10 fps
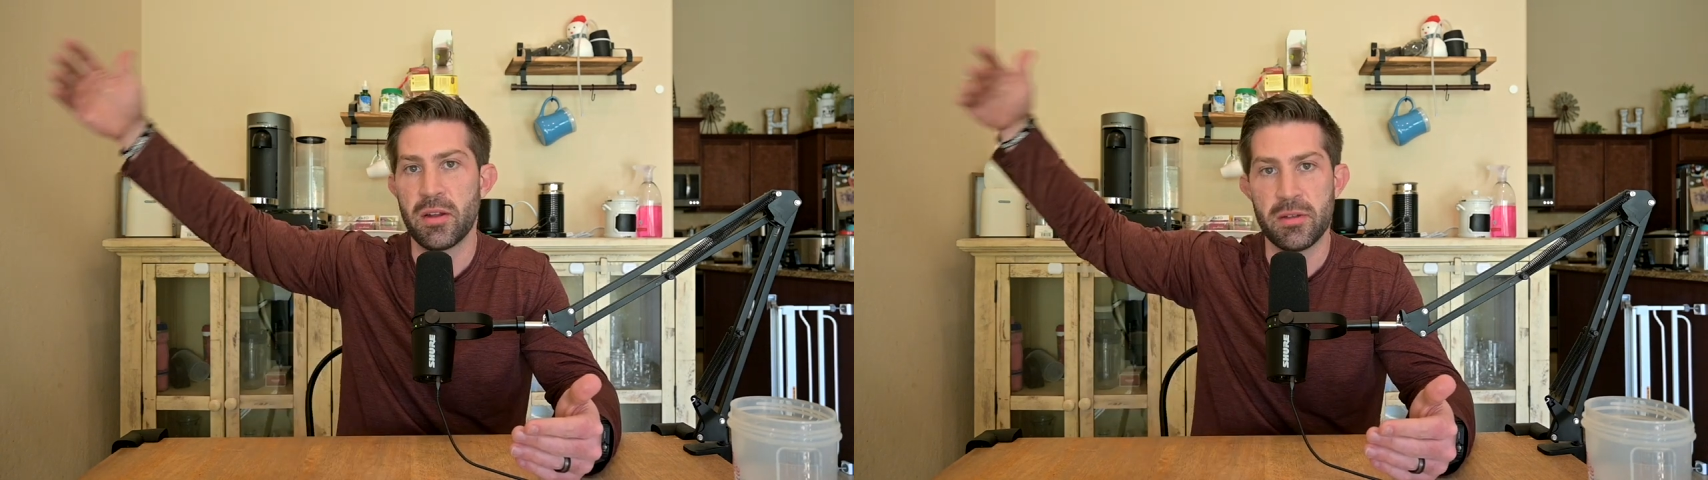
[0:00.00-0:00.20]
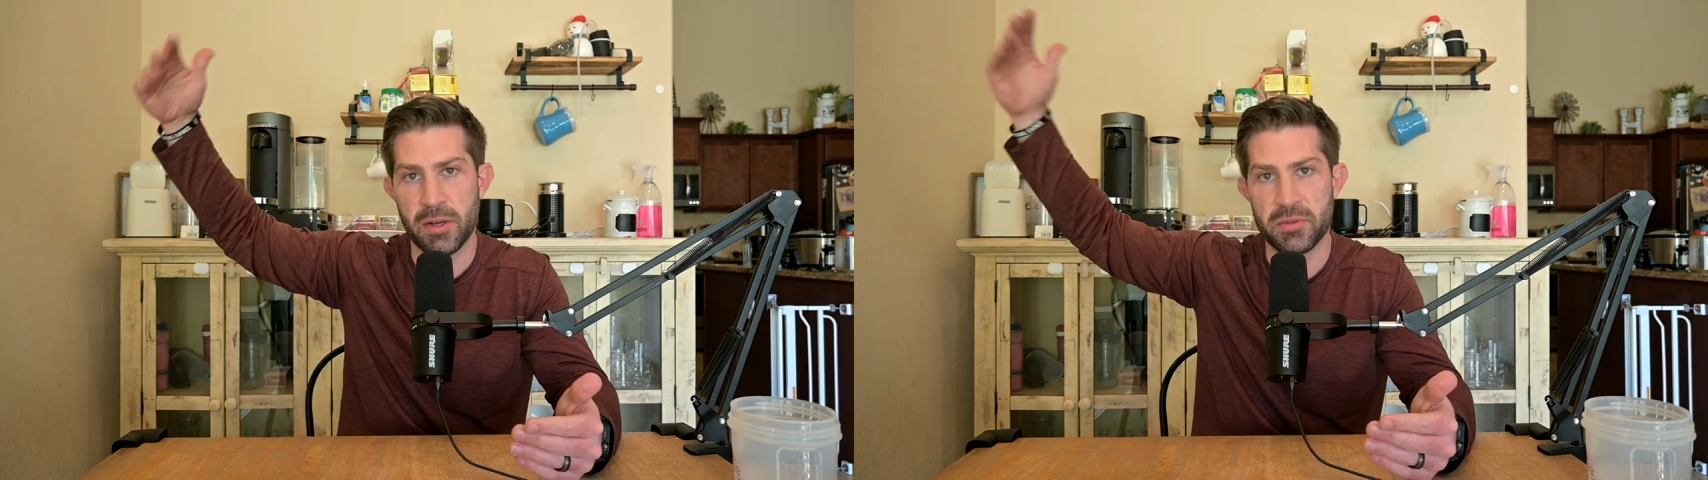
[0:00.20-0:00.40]

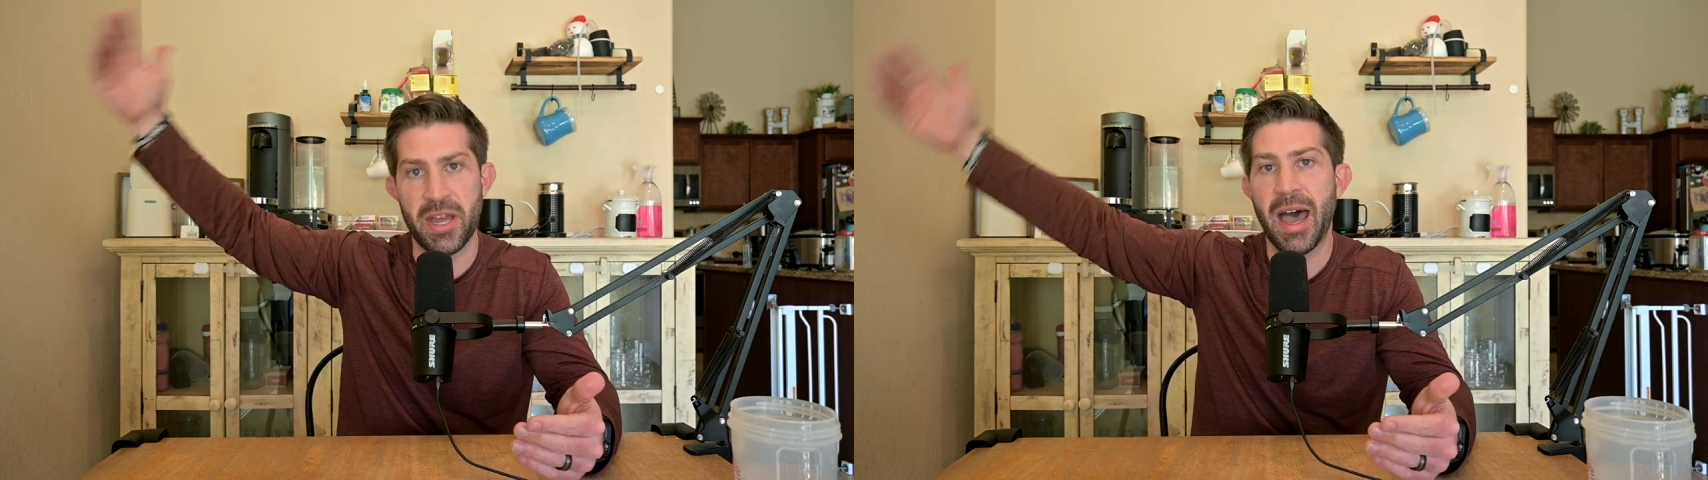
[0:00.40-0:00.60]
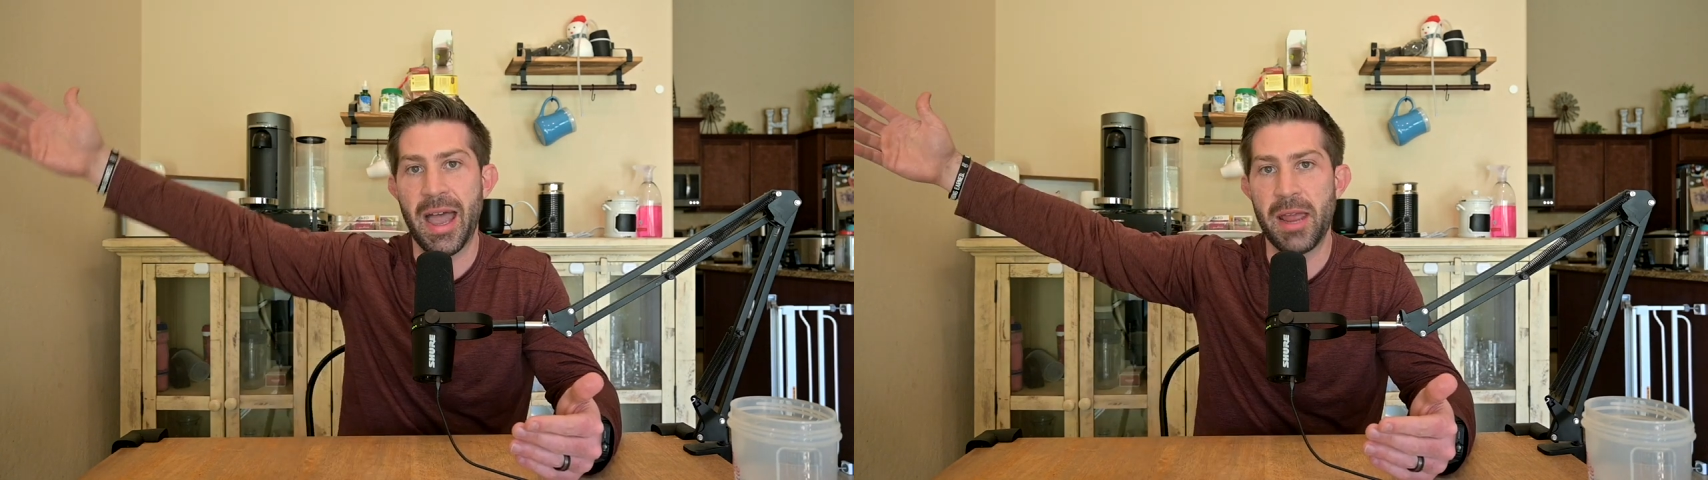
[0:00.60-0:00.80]
you know,
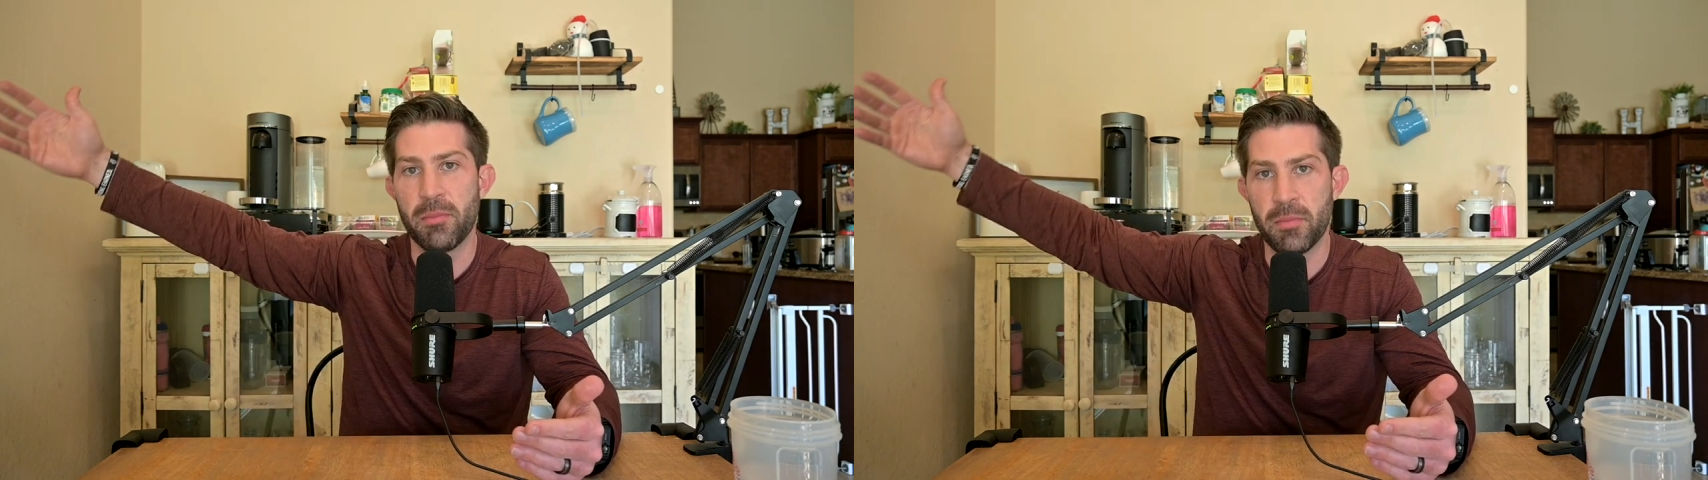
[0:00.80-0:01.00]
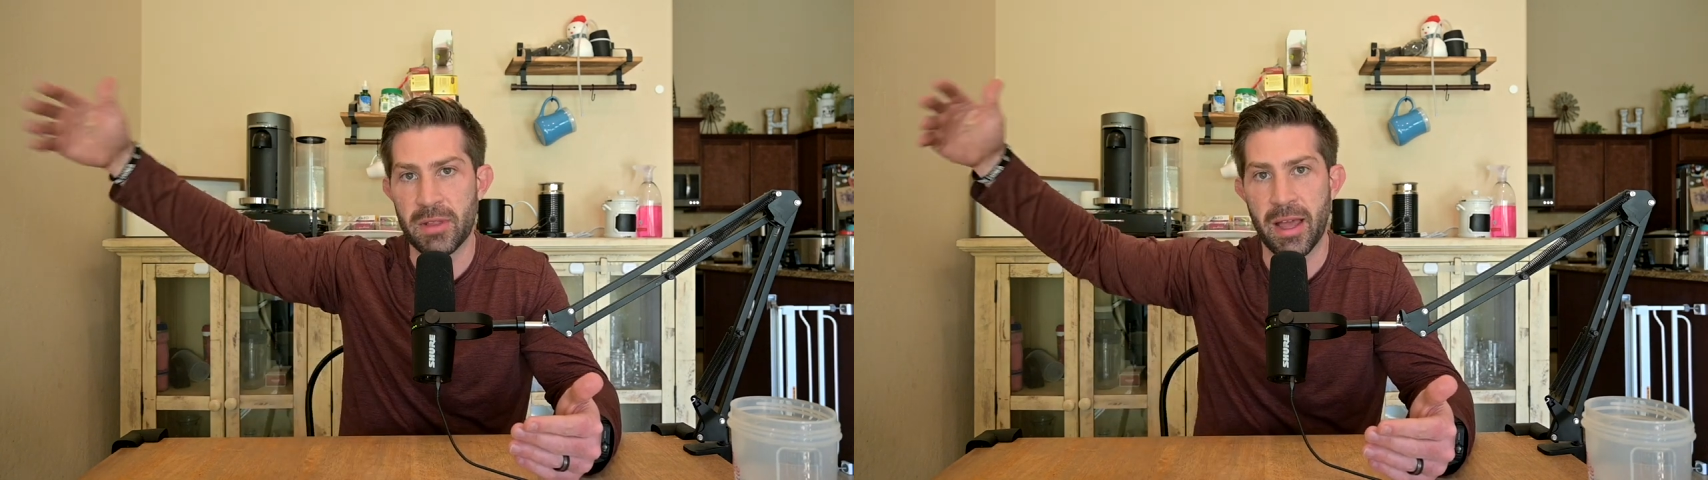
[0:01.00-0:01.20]

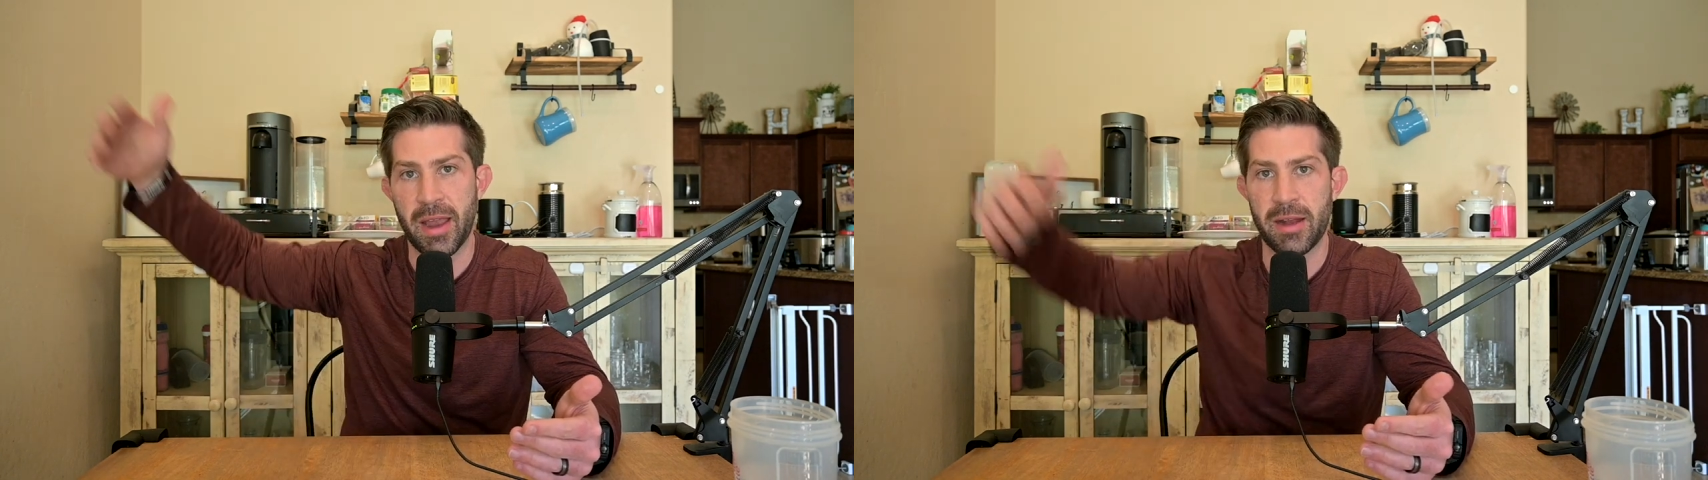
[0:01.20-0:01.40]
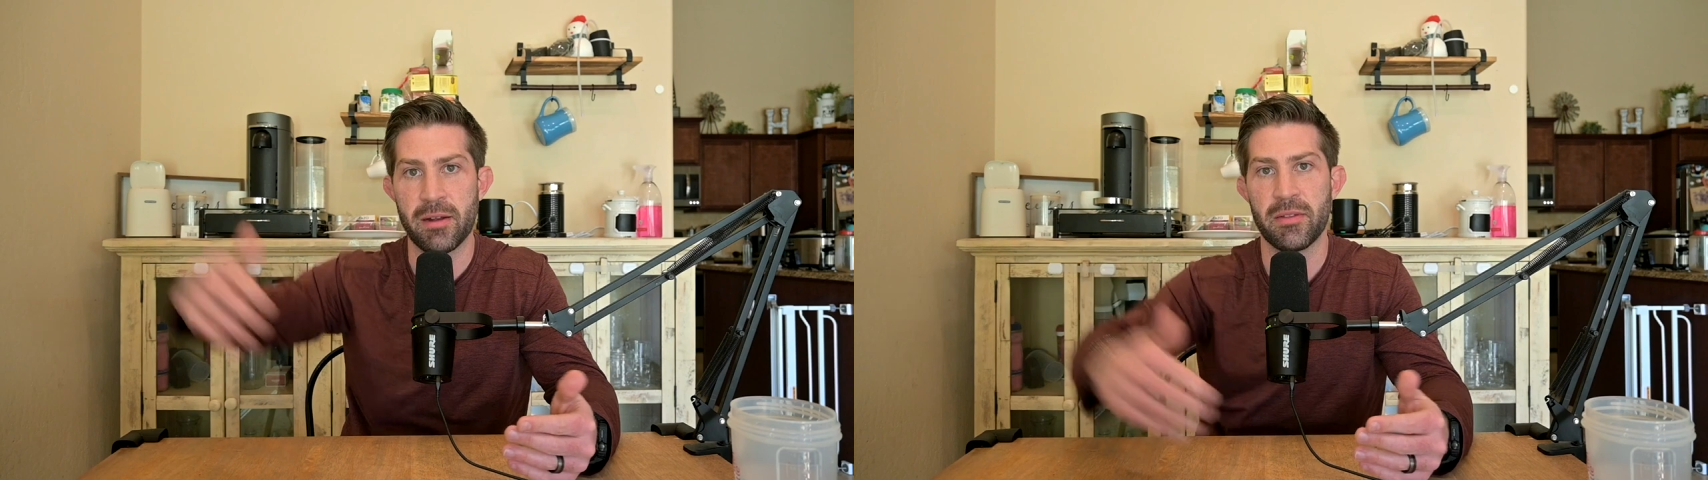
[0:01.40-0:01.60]
timeline